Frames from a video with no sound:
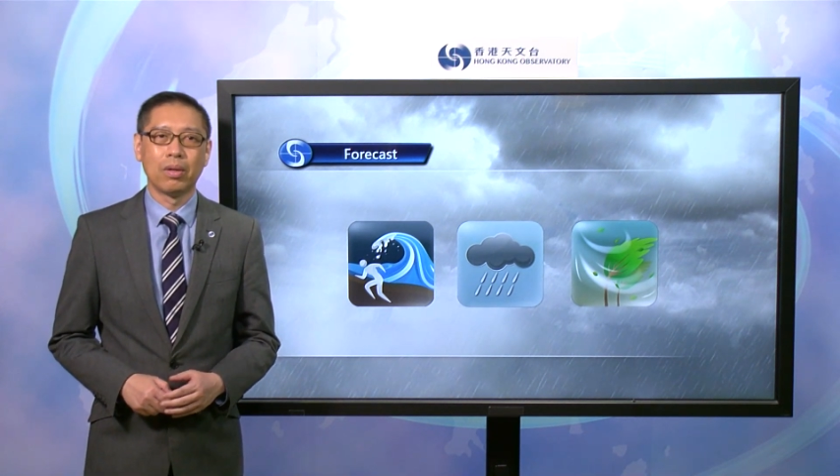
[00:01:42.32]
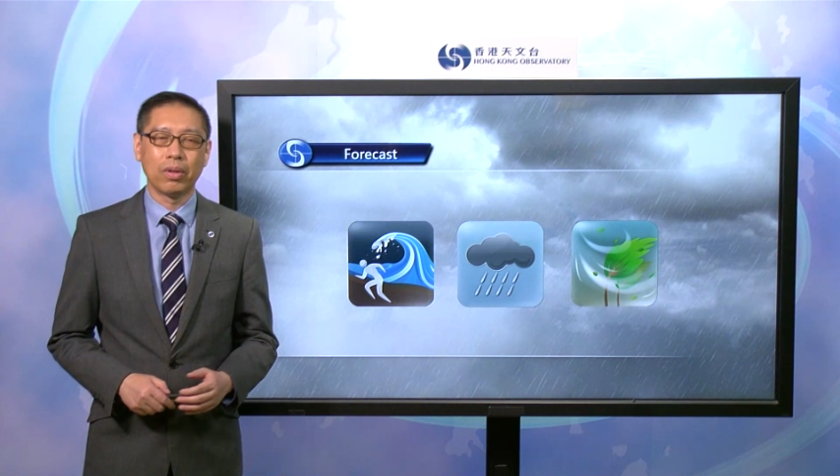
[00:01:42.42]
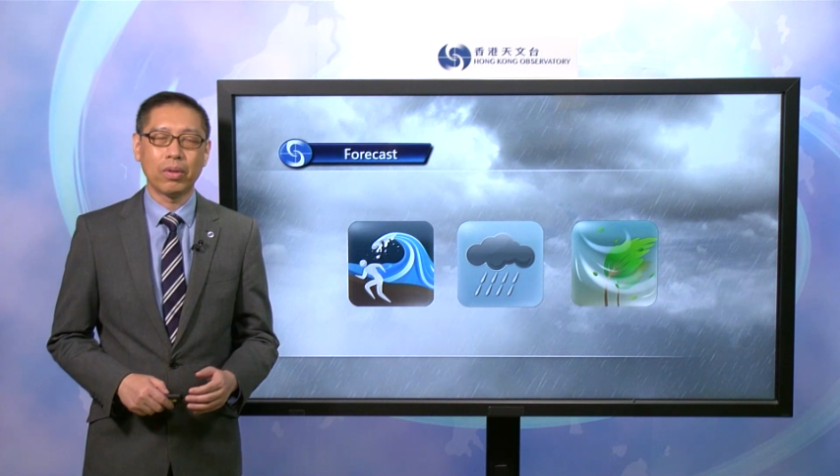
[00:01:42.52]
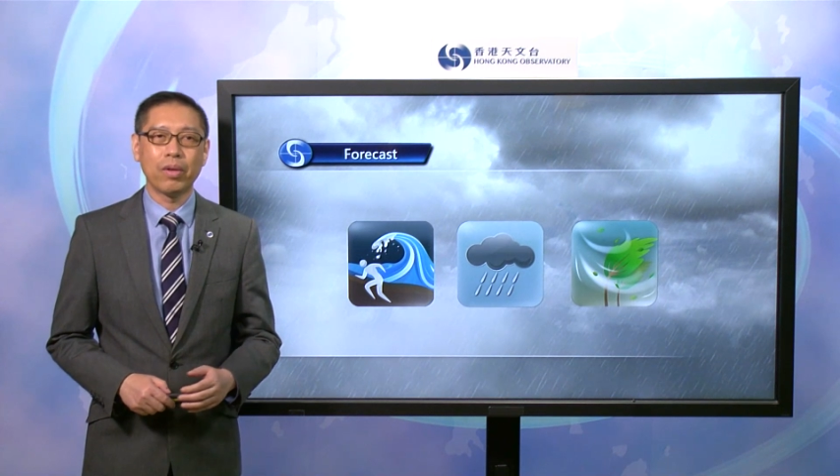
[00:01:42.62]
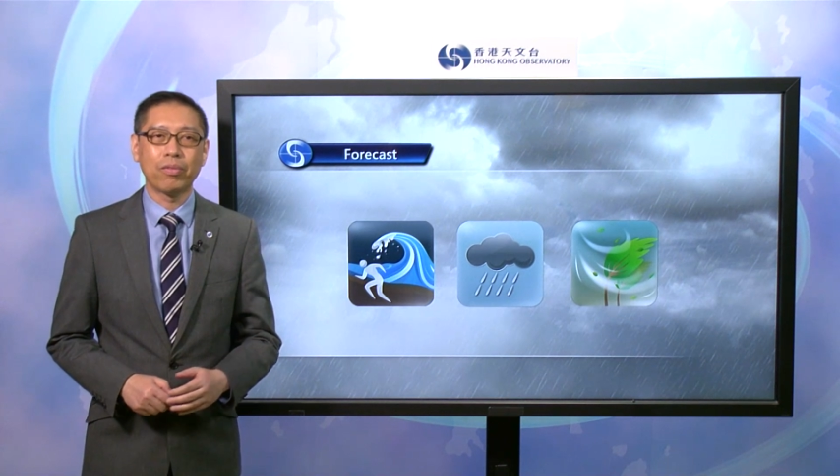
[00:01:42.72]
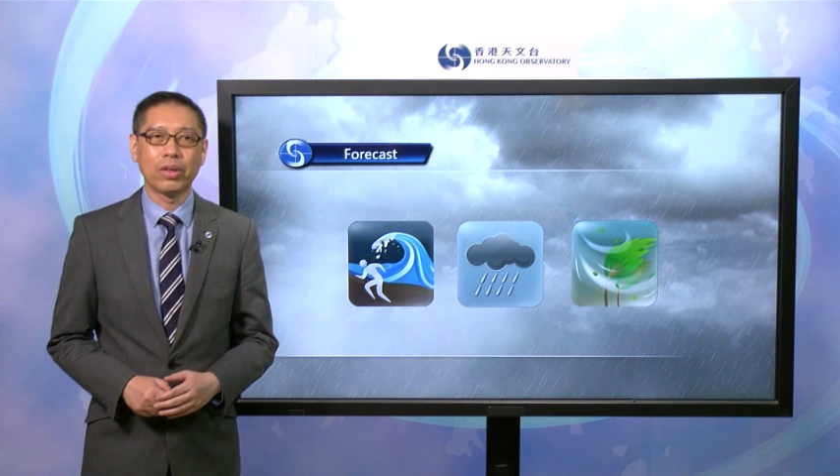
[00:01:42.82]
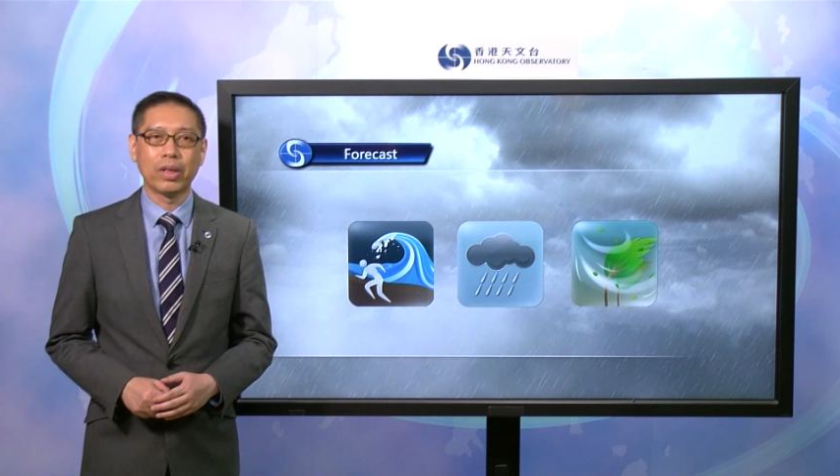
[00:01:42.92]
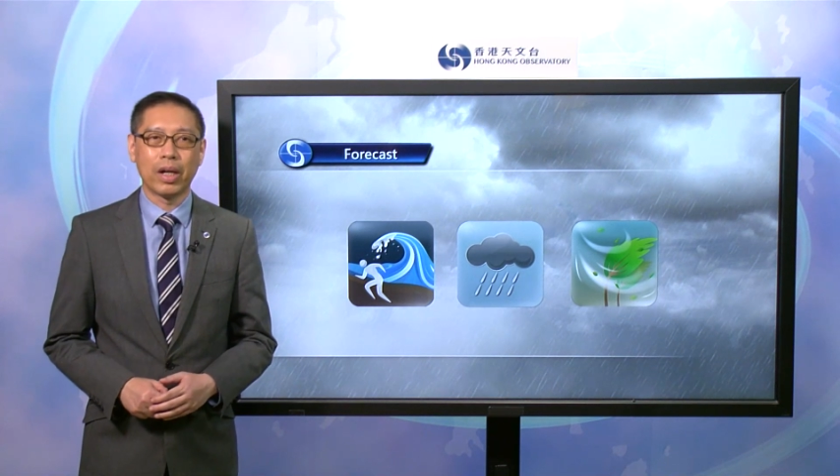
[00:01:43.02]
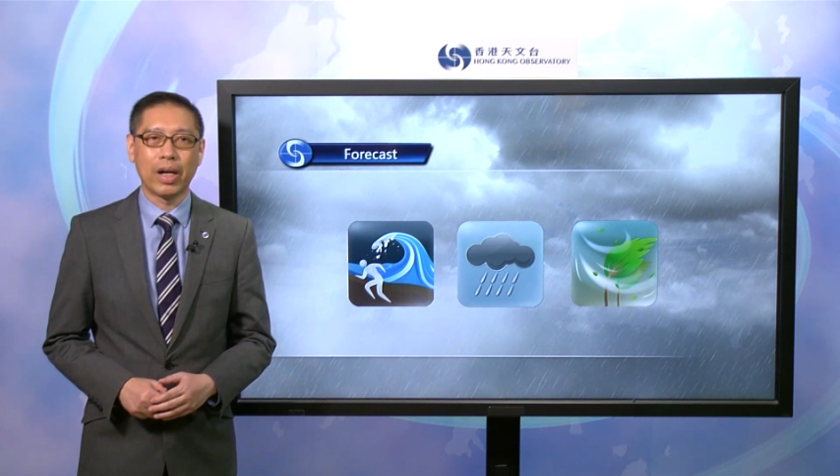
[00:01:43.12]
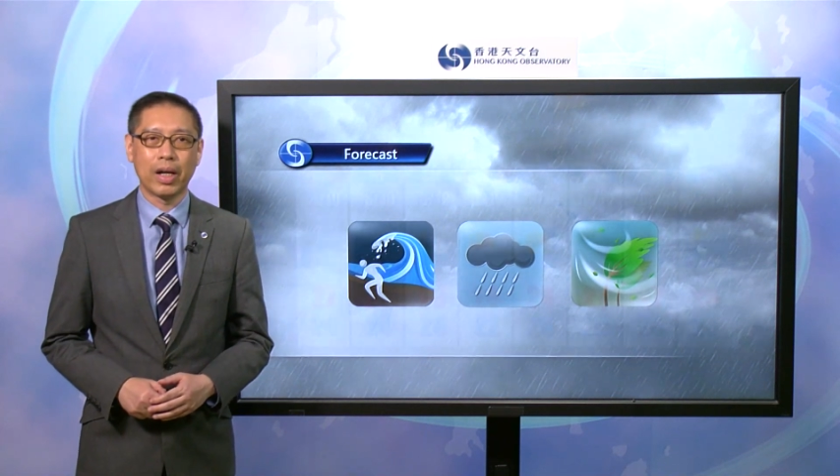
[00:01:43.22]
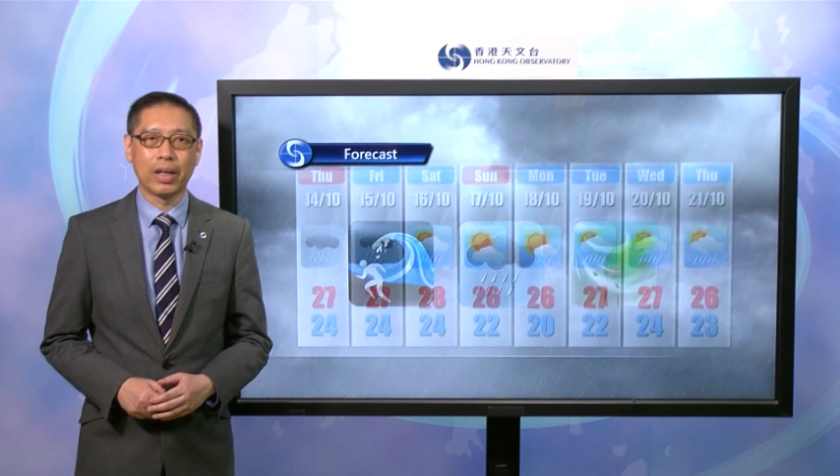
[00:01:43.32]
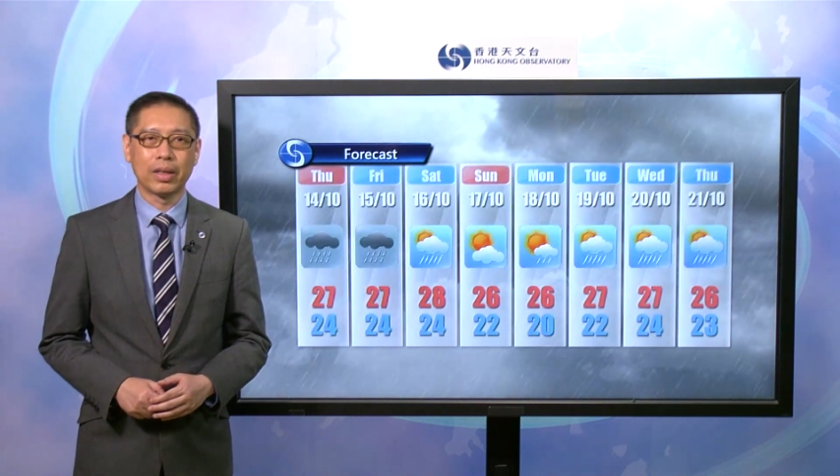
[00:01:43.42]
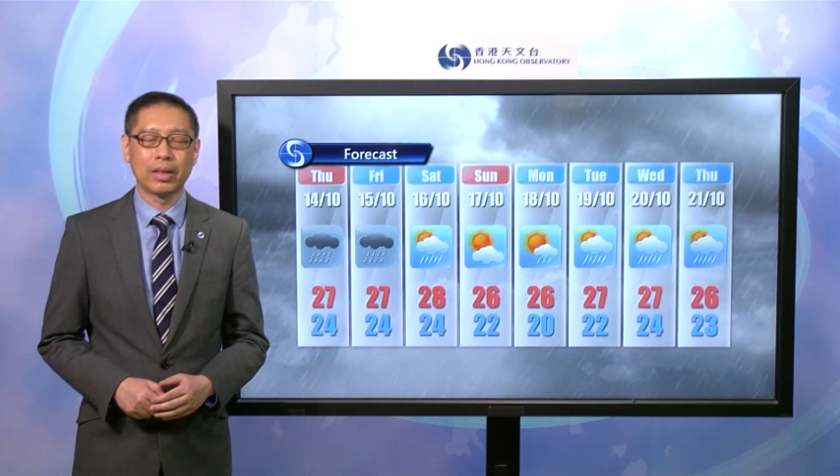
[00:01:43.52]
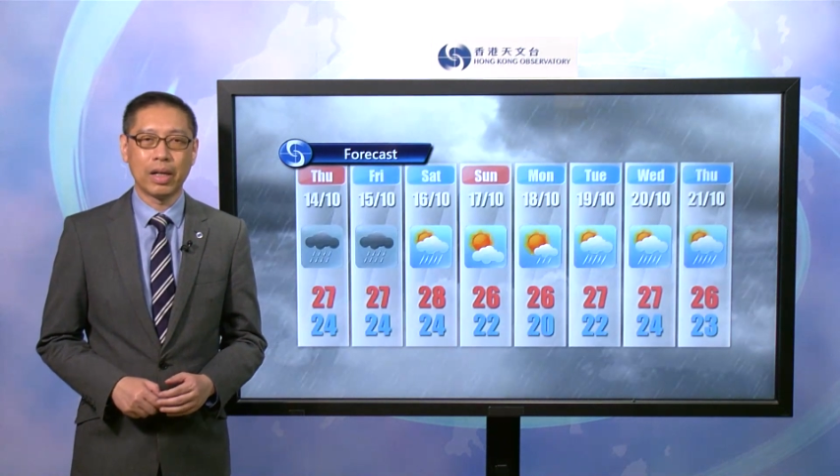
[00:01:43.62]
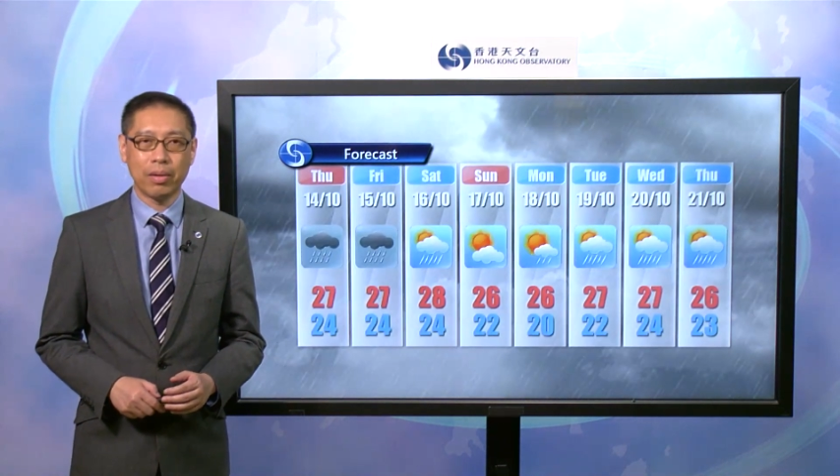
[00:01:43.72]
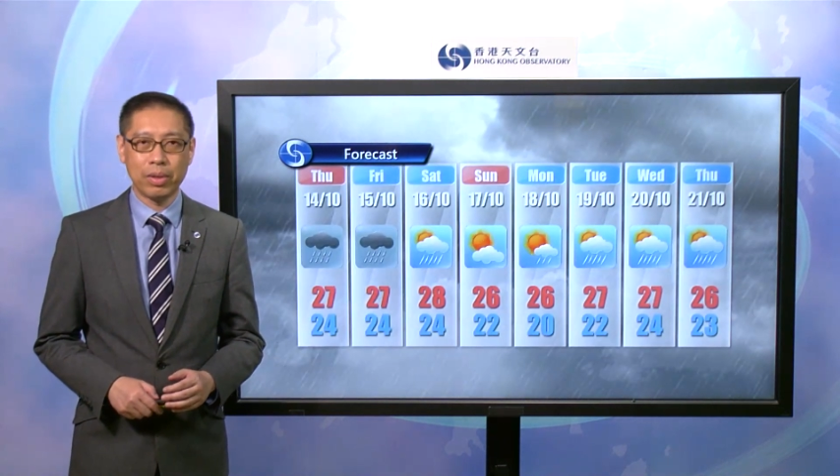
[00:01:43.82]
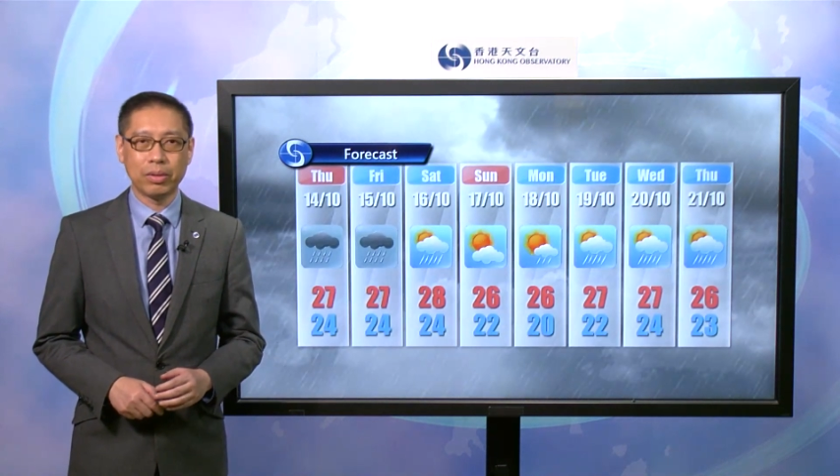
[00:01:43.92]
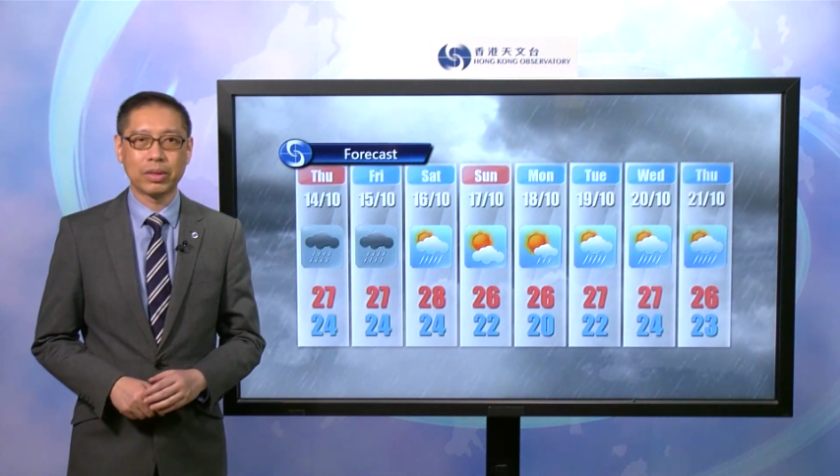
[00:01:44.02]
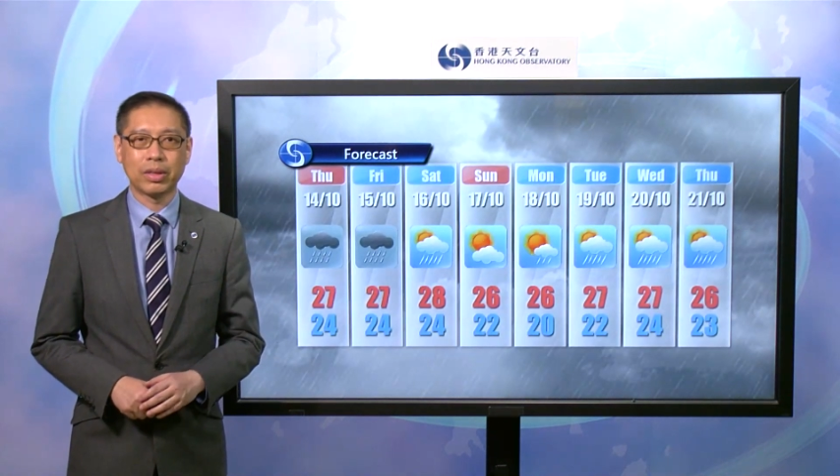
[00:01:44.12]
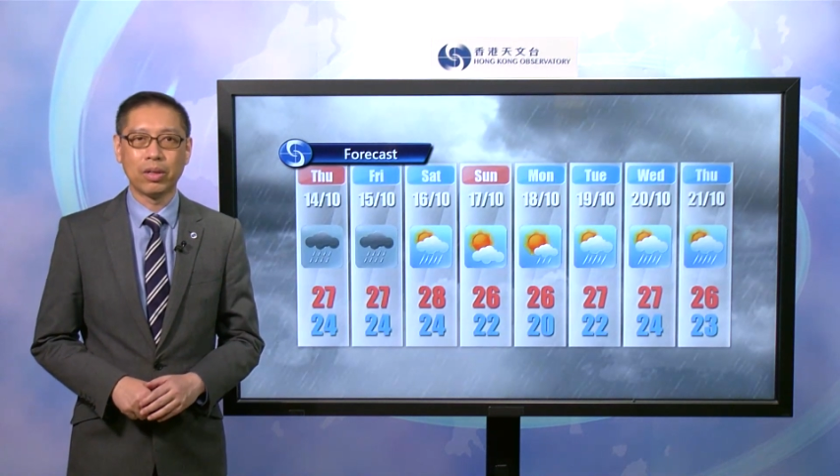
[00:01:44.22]
Looking further ahead, there
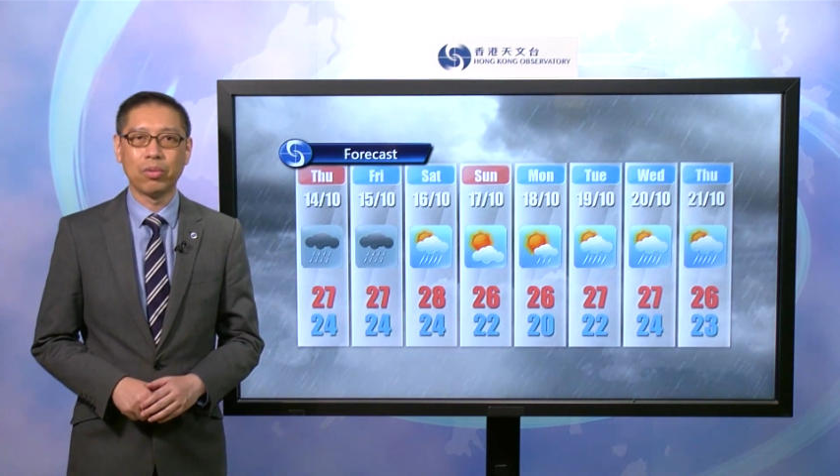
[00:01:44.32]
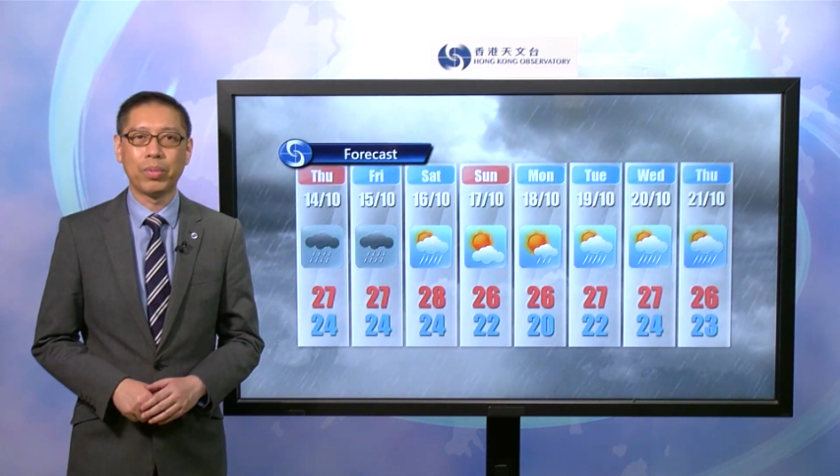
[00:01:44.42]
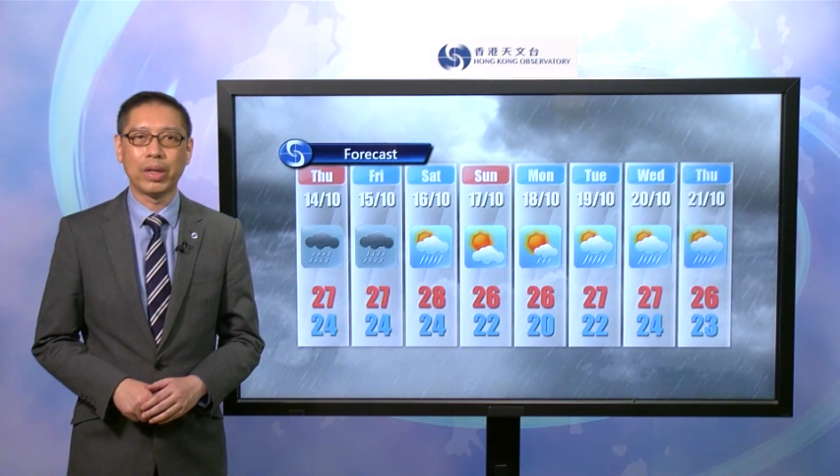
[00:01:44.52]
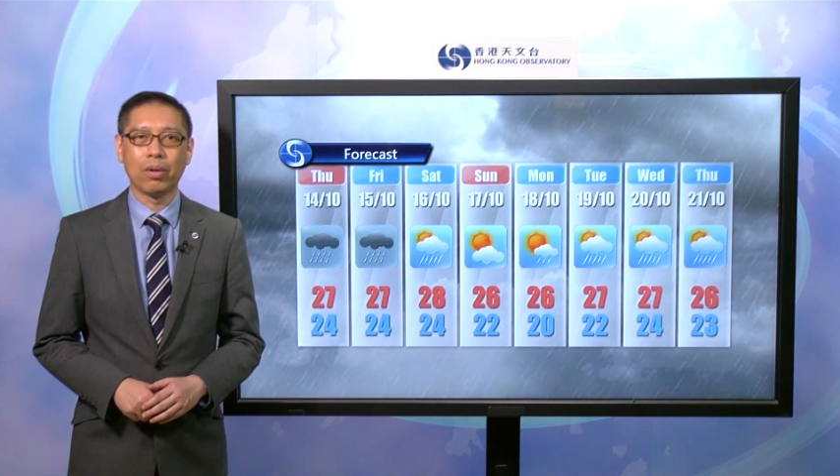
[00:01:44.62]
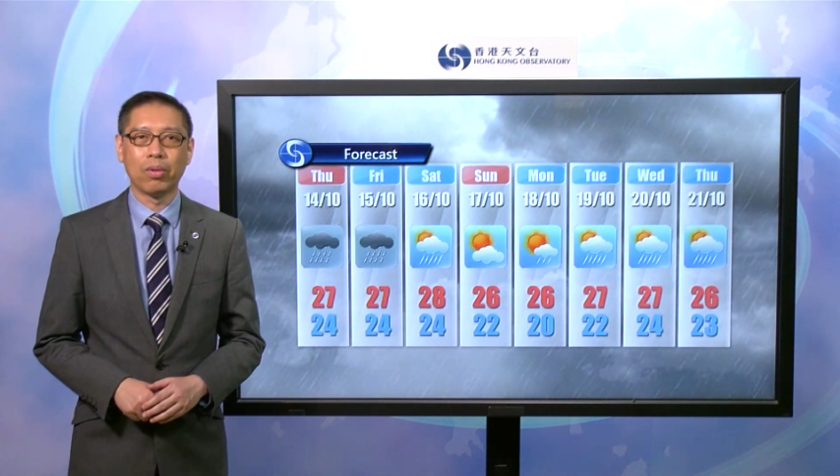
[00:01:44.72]
will still be